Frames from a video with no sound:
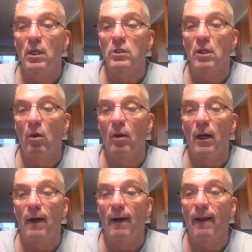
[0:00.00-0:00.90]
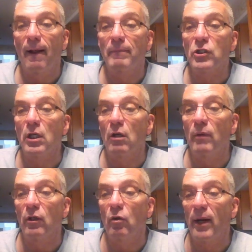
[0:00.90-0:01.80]
So uh, I'm just going to
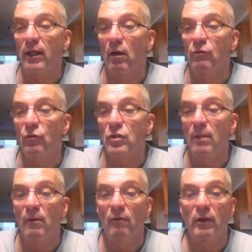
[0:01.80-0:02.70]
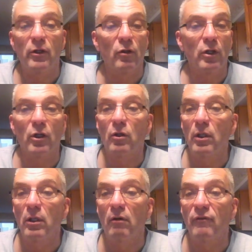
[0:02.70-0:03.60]
real quick go through some of what you're, you're,
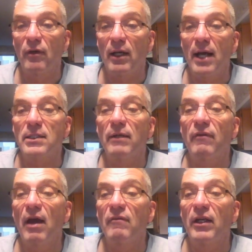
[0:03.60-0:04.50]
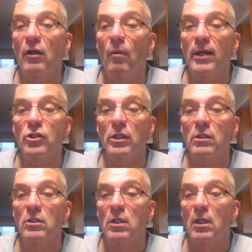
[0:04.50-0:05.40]
you know, if you guys have any
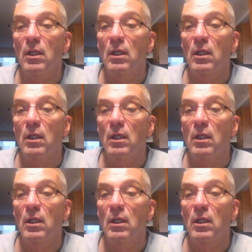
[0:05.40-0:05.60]
questions.